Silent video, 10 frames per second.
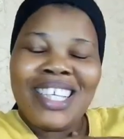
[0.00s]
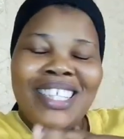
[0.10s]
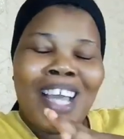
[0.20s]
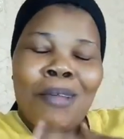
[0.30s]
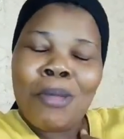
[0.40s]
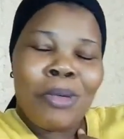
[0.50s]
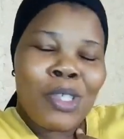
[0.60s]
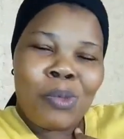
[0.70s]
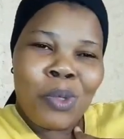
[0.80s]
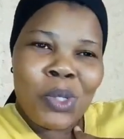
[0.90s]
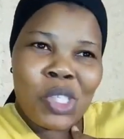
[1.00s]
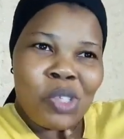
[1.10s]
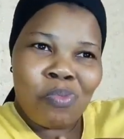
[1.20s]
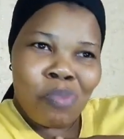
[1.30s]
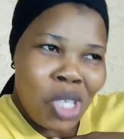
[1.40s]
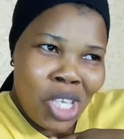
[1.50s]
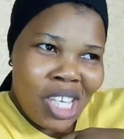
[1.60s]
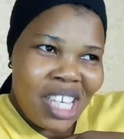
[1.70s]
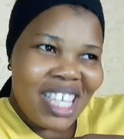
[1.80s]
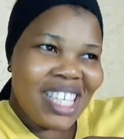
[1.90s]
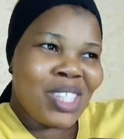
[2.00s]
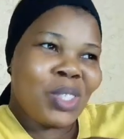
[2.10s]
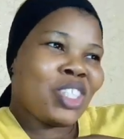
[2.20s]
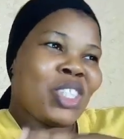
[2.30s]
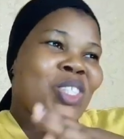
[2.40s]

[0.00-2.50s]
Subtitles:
the amebo spirit in me is not